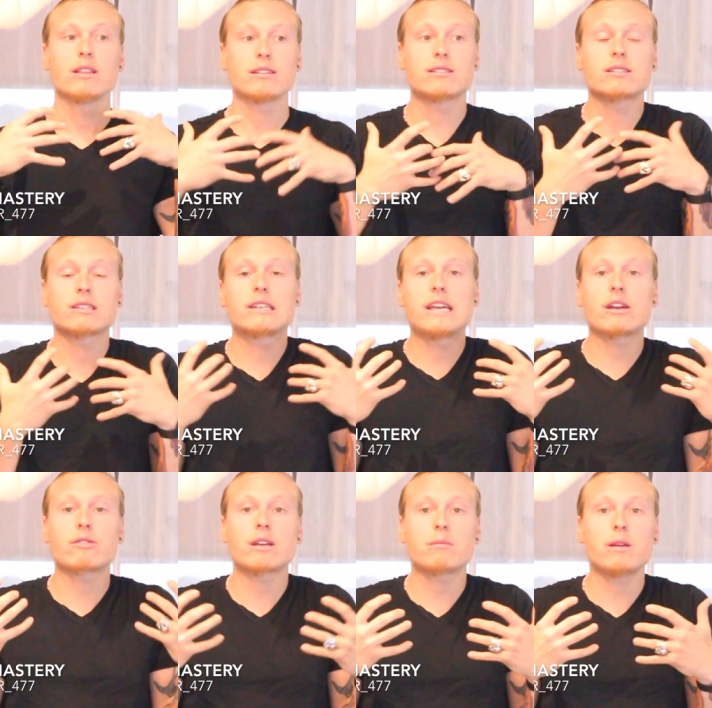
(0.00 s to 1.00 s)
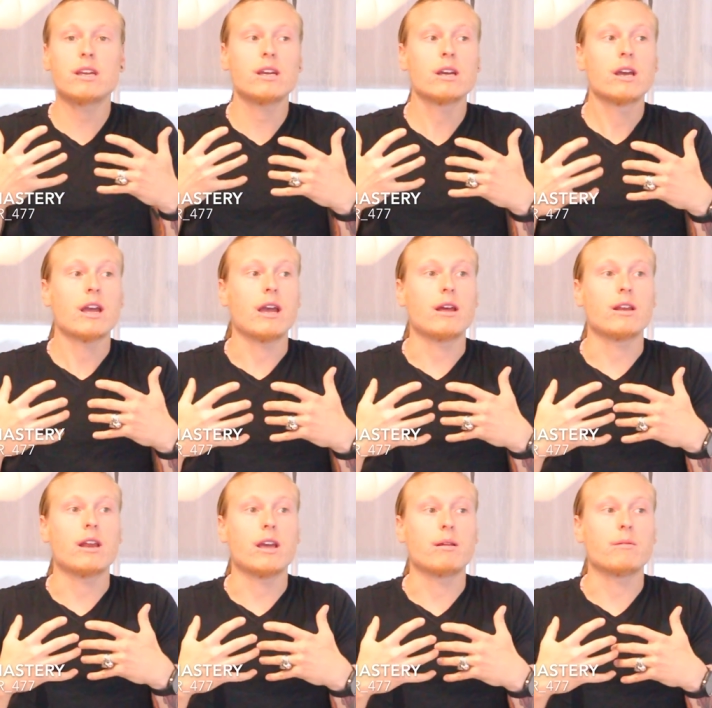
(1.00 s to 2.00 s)
this is gearing me
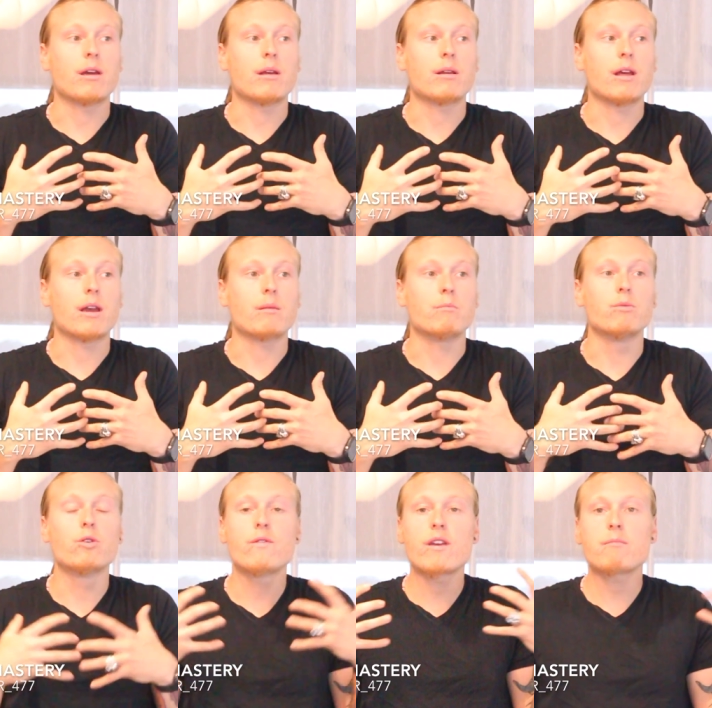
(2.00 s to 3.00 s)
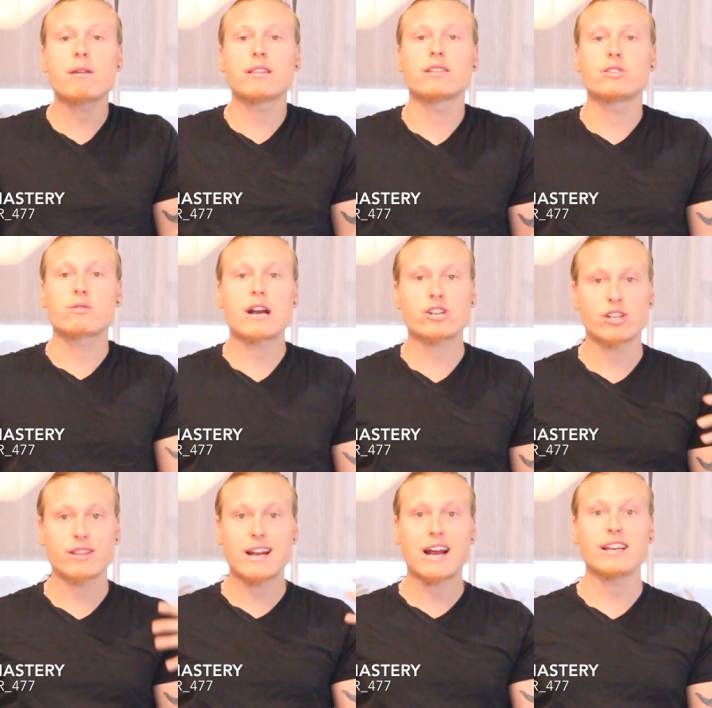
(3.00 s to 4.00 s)
and and and and moving me in the
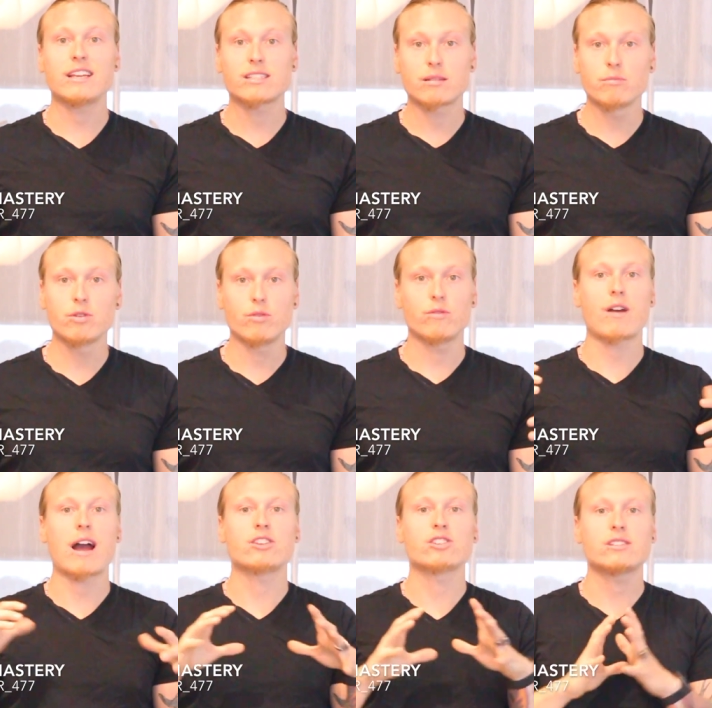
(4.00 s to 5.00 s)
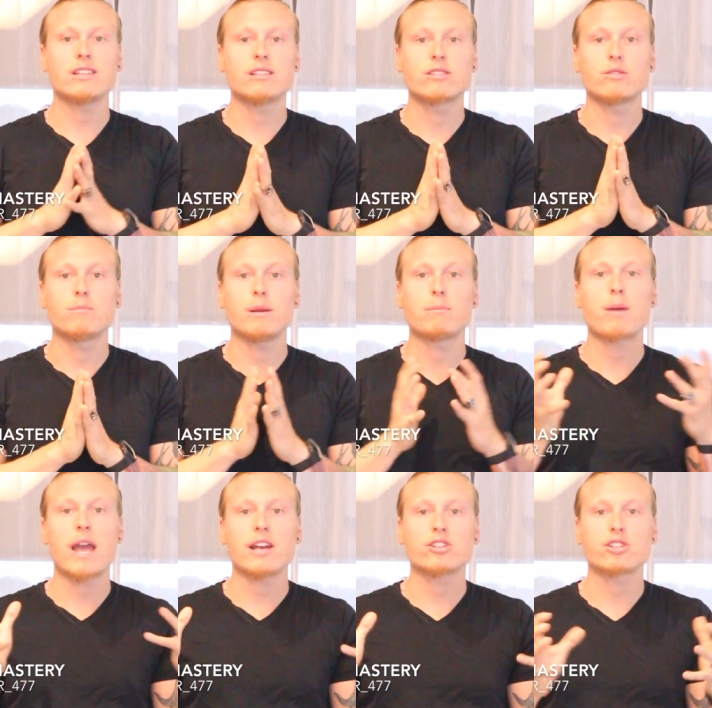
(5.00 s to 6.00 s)
direction that I need to move. I just need to be
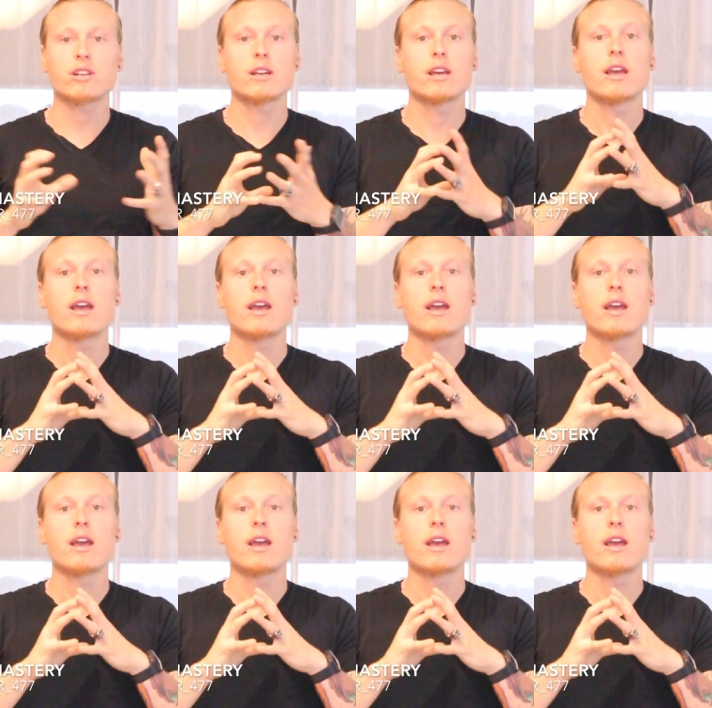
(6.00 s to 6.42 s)
patient